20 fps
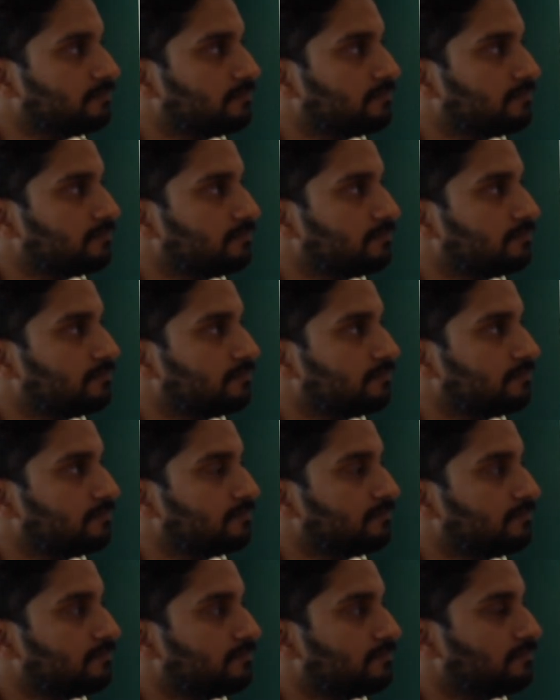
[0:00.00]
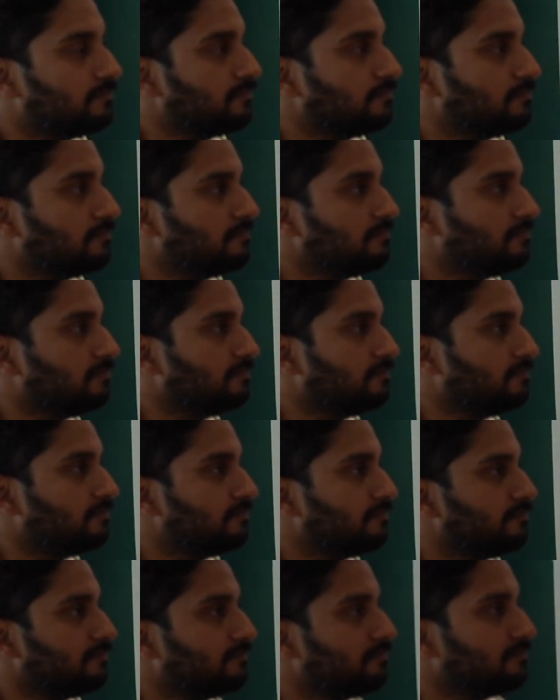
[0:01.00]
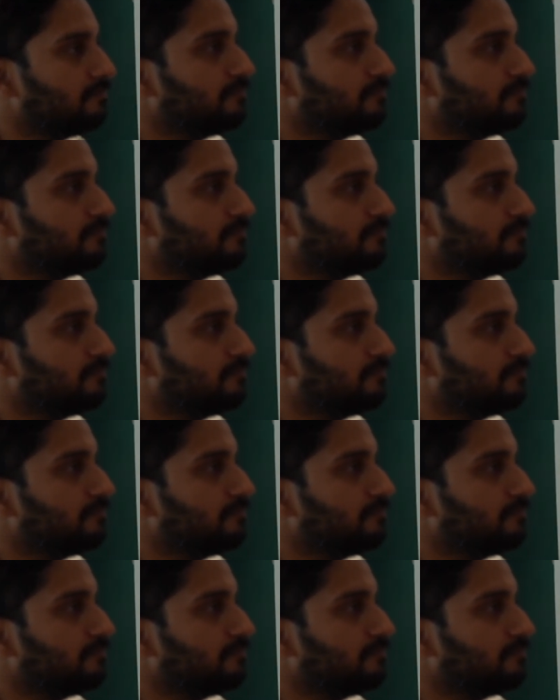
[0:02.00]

The person shown says nothing.